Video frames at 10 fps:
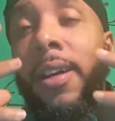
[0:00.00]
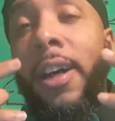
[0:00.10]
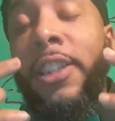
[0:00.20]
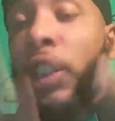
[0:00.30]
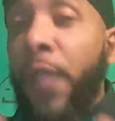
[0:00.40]

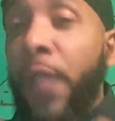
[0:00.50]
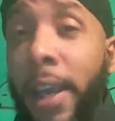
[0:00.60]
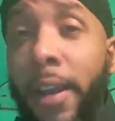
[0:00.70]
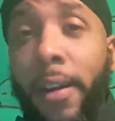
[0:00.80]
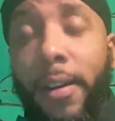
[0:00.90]
a
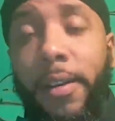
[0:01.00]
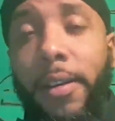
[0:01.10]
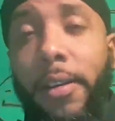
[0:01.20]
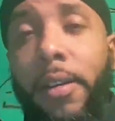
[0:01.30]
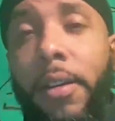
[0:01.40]
sphere.
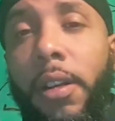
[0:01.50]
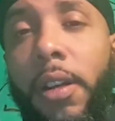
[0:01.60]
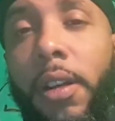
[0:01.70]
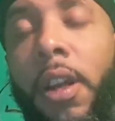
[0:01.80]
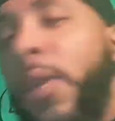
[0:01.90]

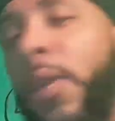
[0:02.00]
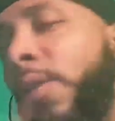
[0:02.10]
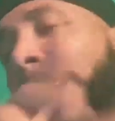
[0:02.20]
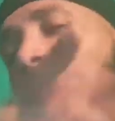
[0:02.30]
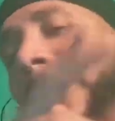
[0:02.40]
When
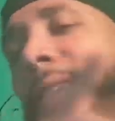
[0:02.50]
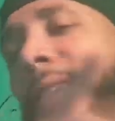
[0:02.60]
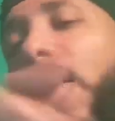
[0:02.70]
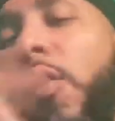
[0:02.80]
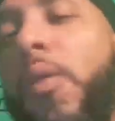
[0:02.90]
you take a
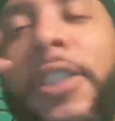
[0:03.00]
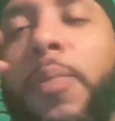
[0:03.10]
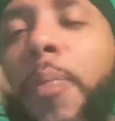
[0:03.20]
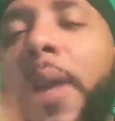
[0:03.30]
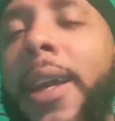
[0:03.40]
circle and
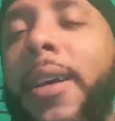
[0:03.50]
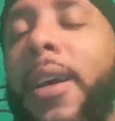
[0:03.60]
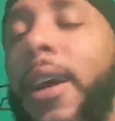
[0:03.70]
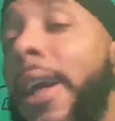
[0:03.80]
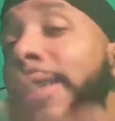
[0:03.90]
spin it,
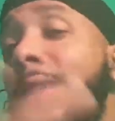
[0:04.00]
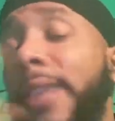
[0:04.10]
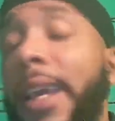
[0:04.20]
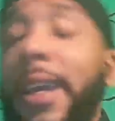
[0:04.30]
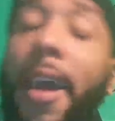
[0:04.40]
it
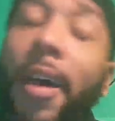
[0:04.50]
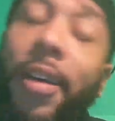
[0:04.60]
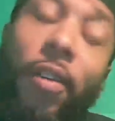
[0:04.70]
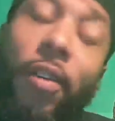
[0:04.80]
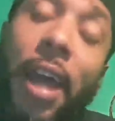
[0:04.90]

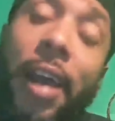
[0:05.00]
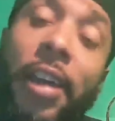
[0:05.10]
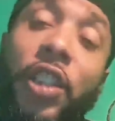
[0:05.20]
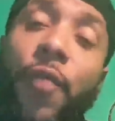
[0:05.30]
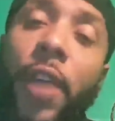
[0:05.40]
looks like a
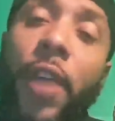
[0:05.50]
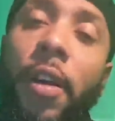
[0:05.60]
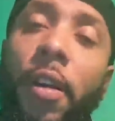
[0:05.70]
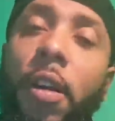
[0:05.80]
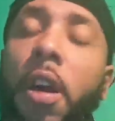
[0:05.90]
sphere.
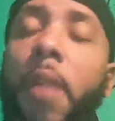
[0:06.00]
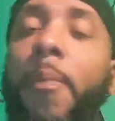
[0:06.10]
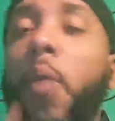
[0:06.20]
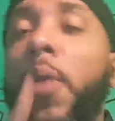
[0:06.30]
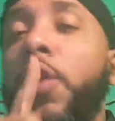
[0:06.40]

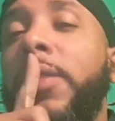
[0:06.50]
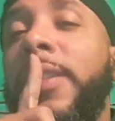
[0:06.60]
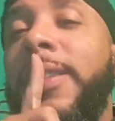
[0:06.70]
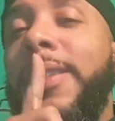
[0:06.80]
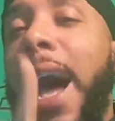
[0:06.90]
But when you
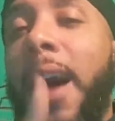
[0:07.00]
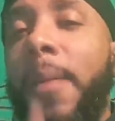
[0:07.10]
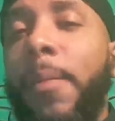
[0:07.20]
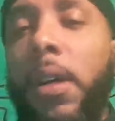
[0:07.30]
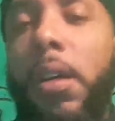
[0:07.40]

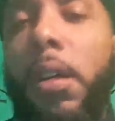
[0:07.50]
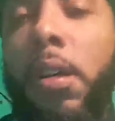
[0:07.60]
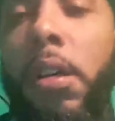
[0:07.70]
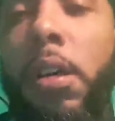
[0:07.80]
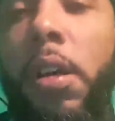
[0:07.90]
stop
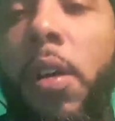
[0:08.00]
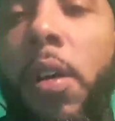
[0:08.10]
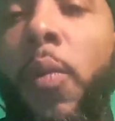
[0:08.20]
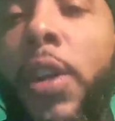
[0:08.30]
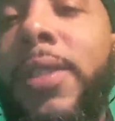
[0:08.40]

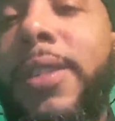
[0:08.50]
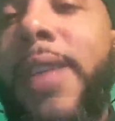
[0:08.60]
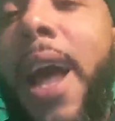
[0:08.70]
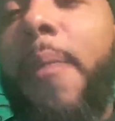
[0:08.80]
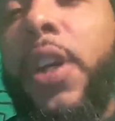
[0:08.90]

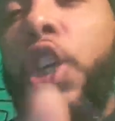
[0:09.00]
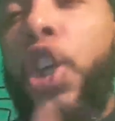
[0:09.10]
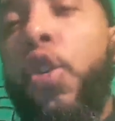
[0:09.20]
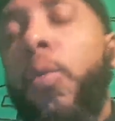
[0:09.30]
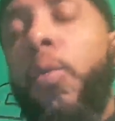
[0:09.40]
a
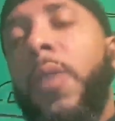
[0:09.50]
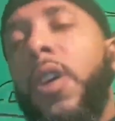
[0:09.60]
cube,